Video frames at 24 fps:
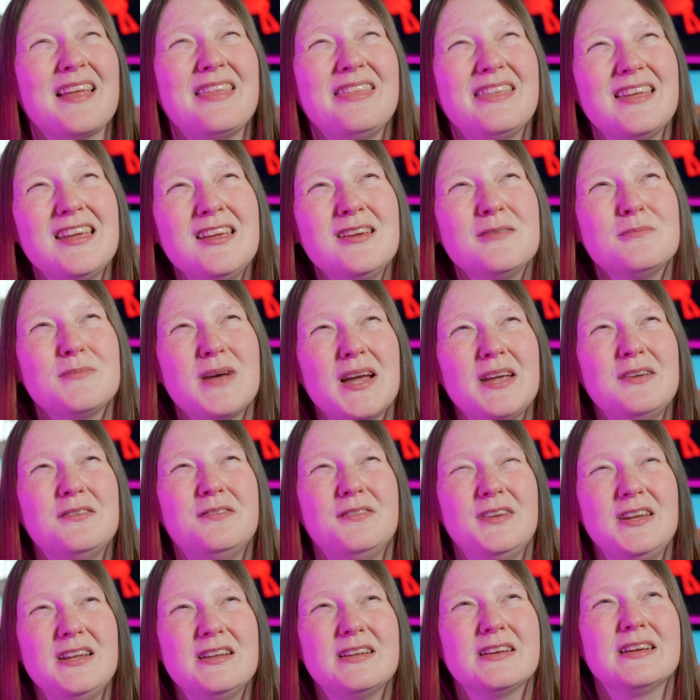I think my
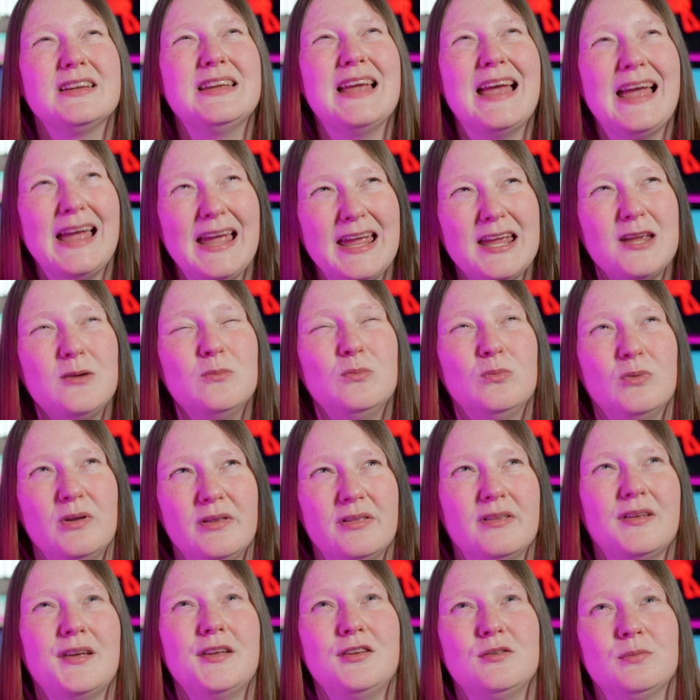Vita came
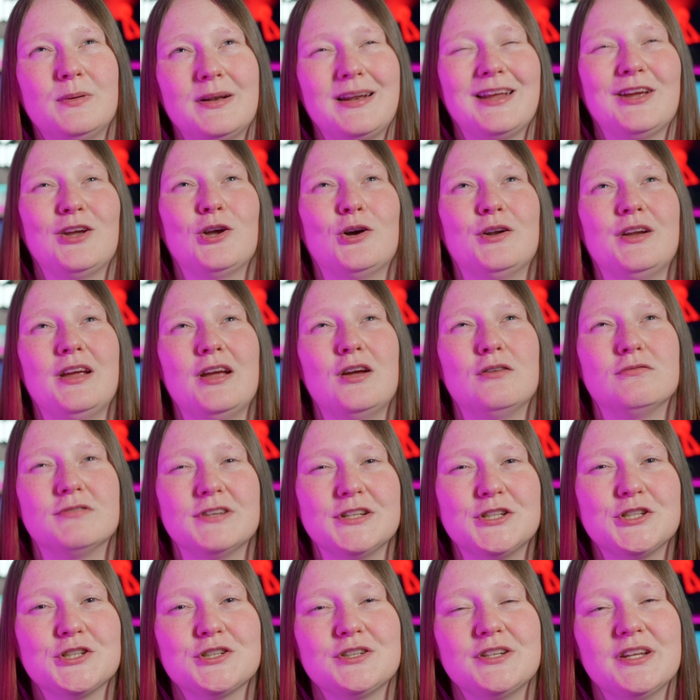with this when I got it
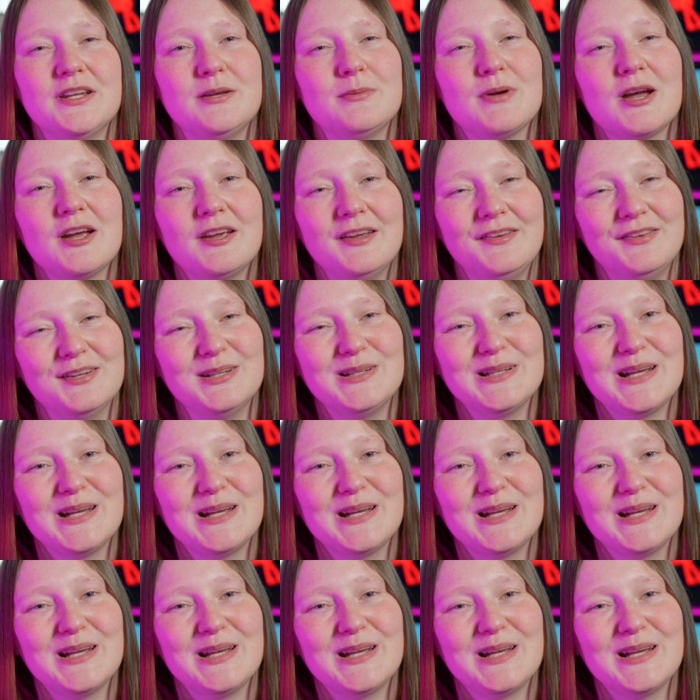originally back in the